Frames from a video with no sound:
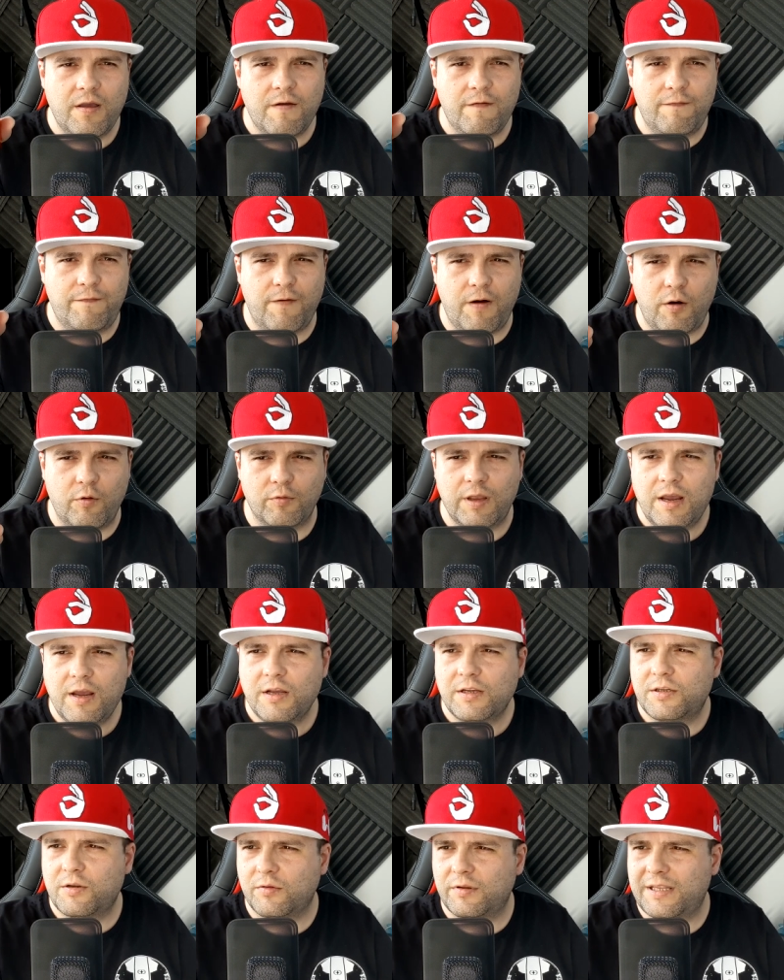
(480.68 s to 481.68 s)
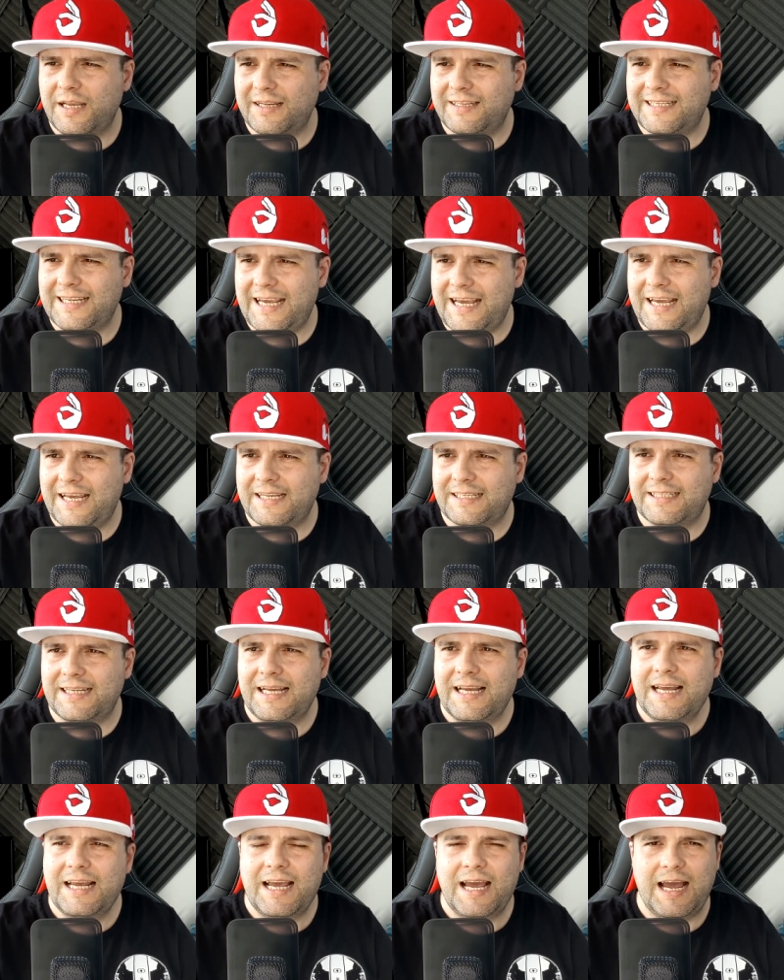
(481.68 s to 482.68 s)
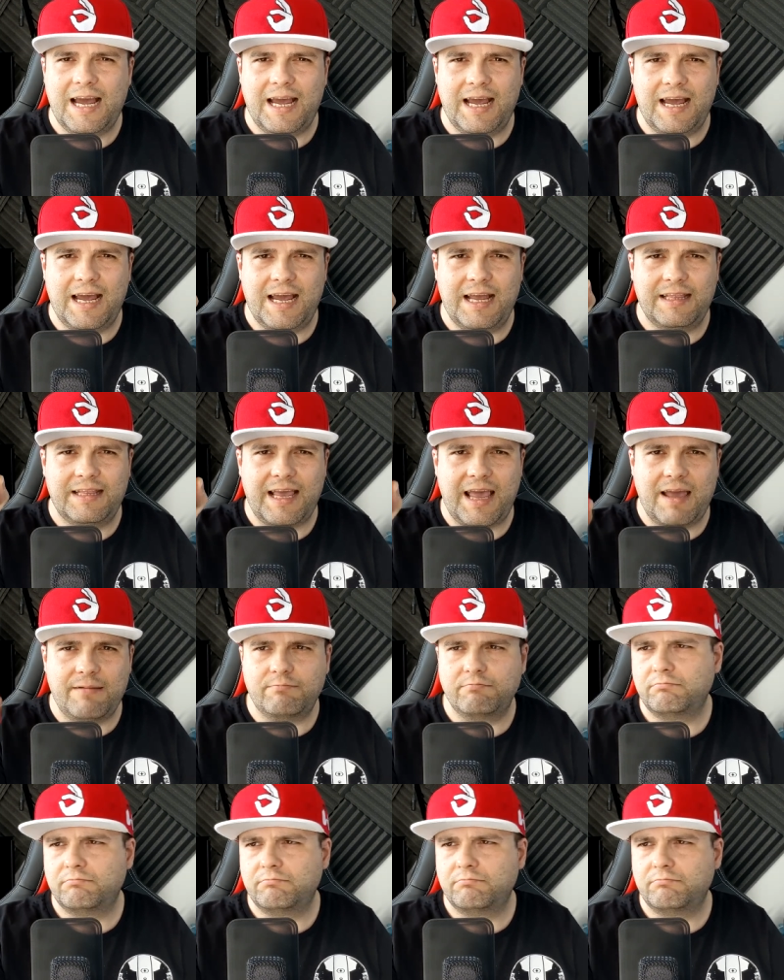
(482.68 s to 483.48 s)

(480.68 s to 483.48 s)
phone. So this is uh, the